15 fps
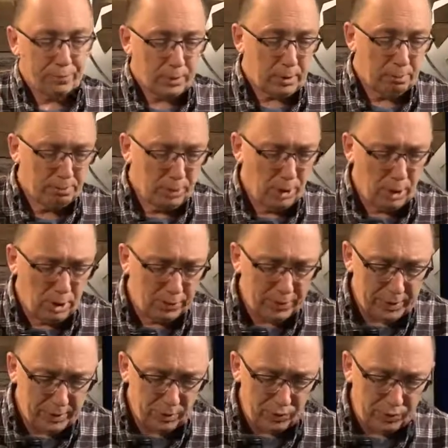Paul, then,
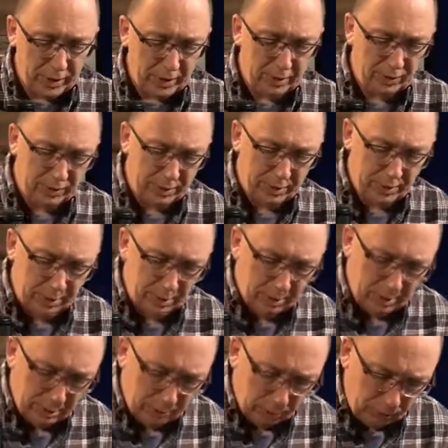the second thing,
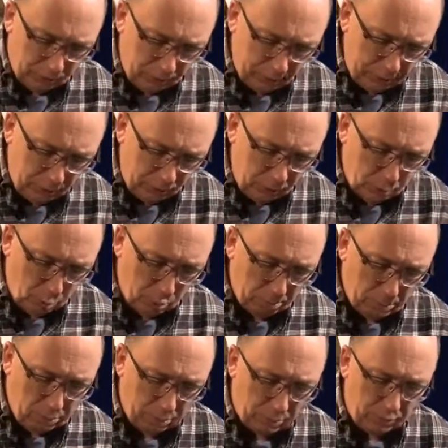you'll see these quote
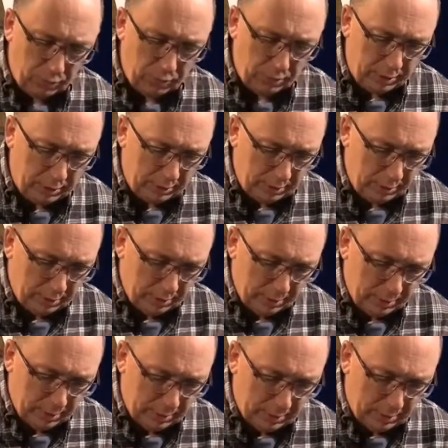marks here
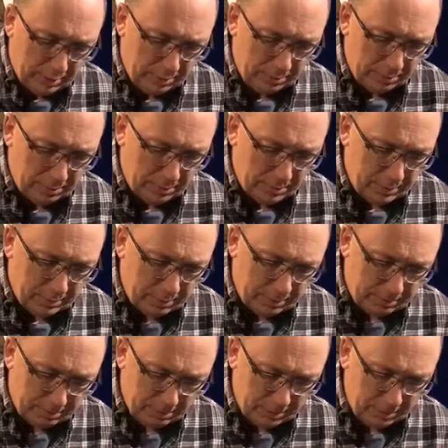
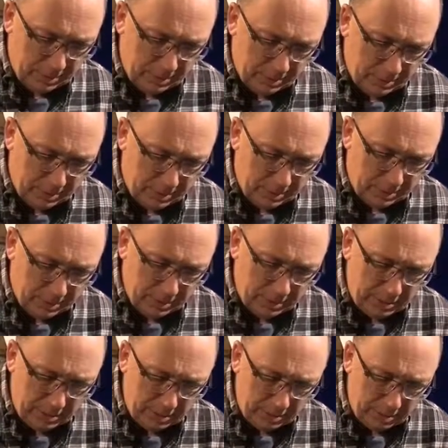at the
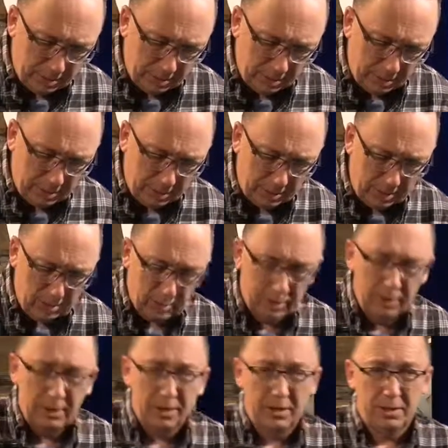end, and here
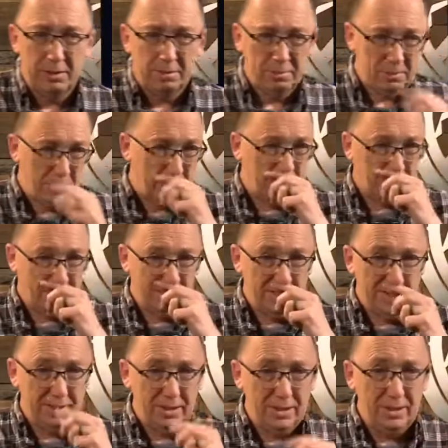
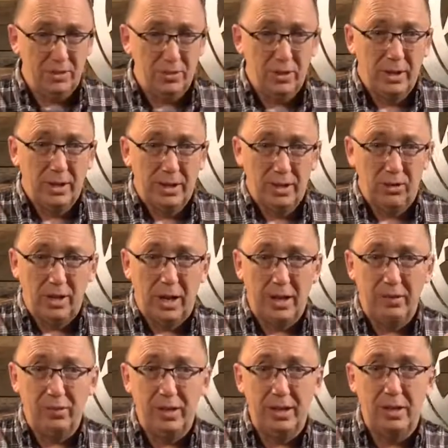he's kind of
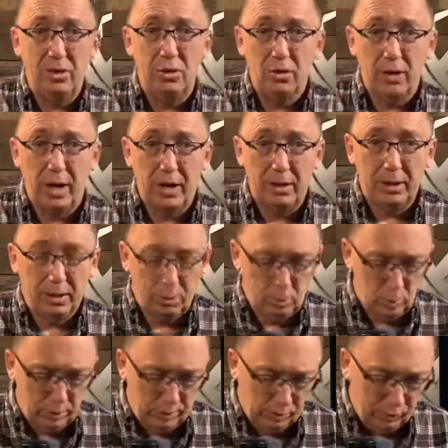indirectly
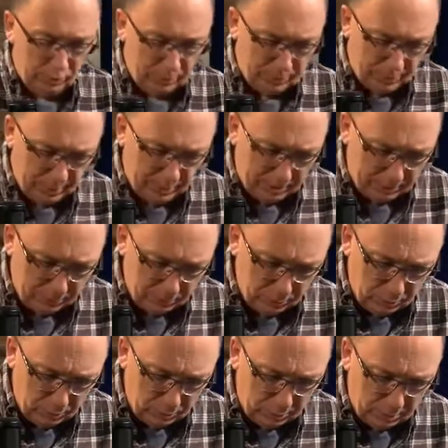quoting something out of
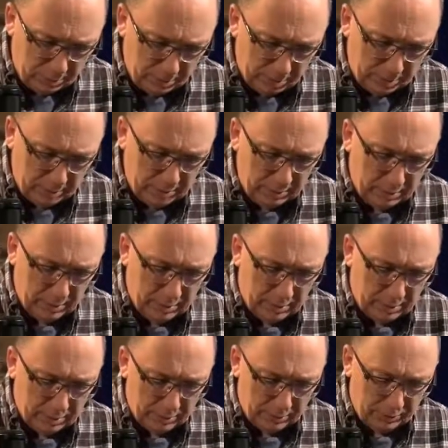Deuteronomy
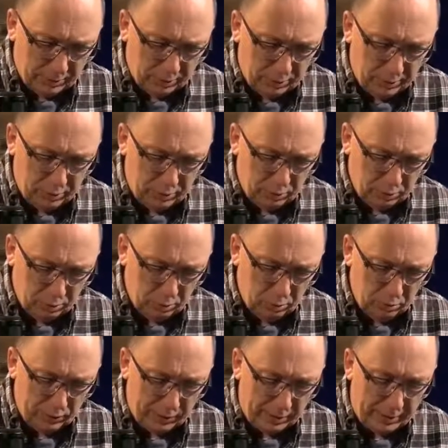
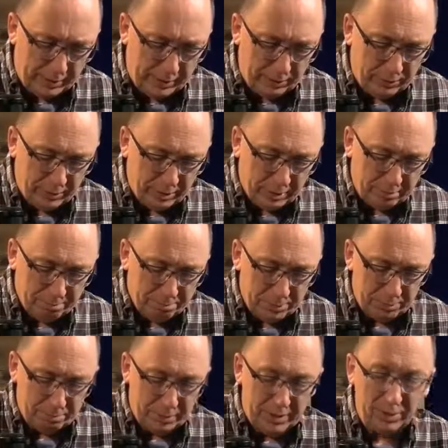32:5,
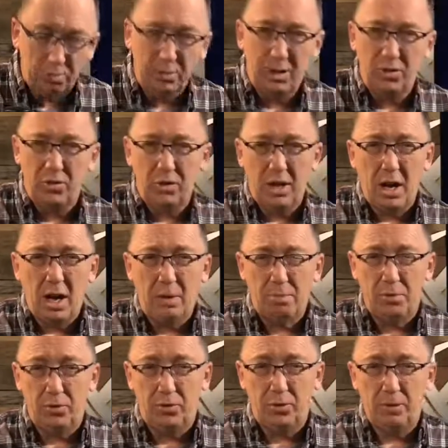but it's the
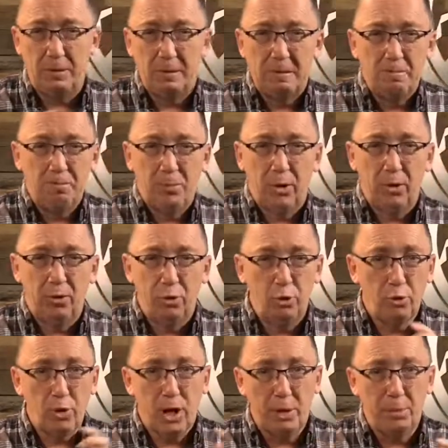opposite. In
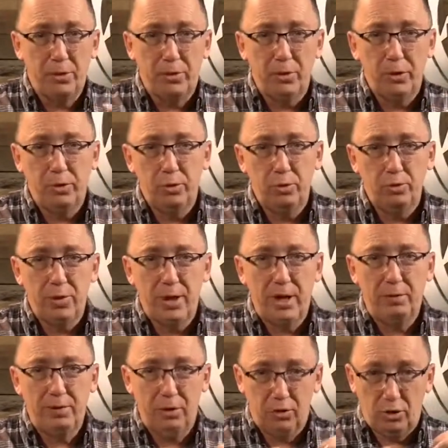Deuteronomy 32:5,
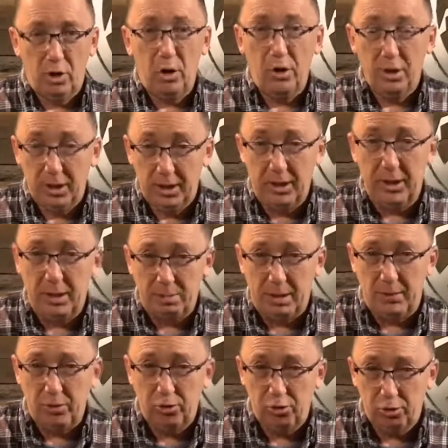he's talking again about
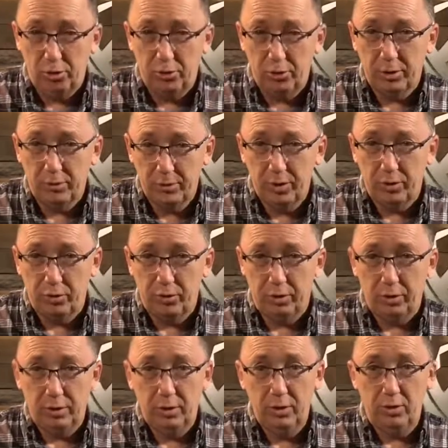the children of Israel.
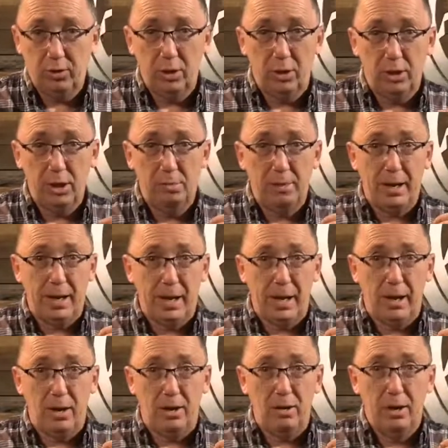He's talking about
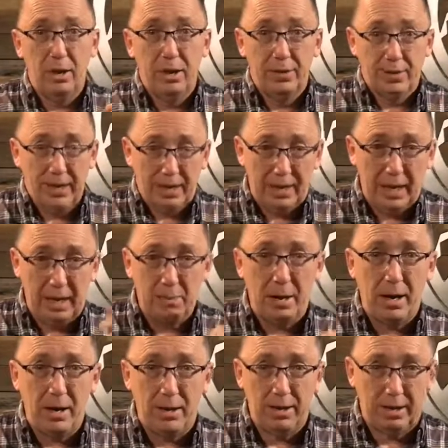how they came
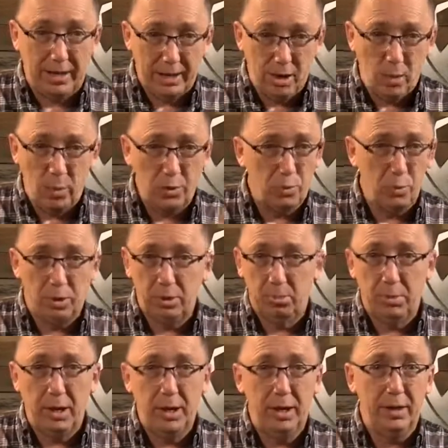out and they always were
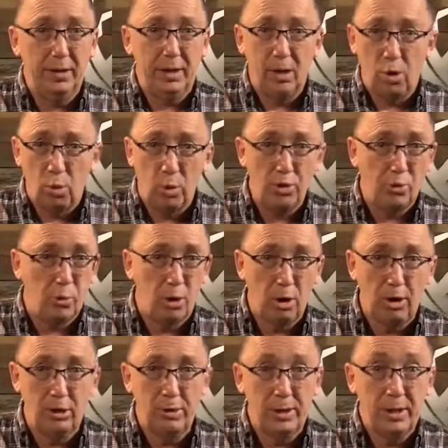complaining and they always were
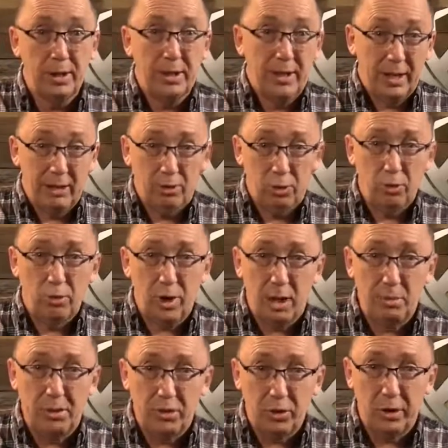arguing. And Deuteronomy
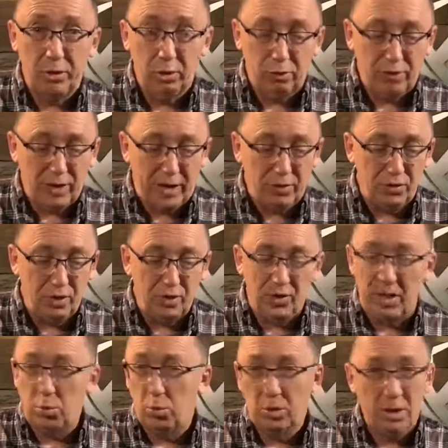32:5 says they
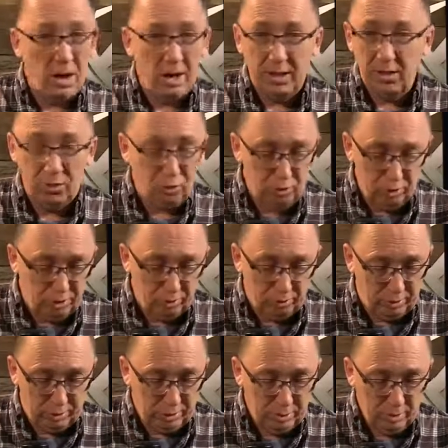were not his children.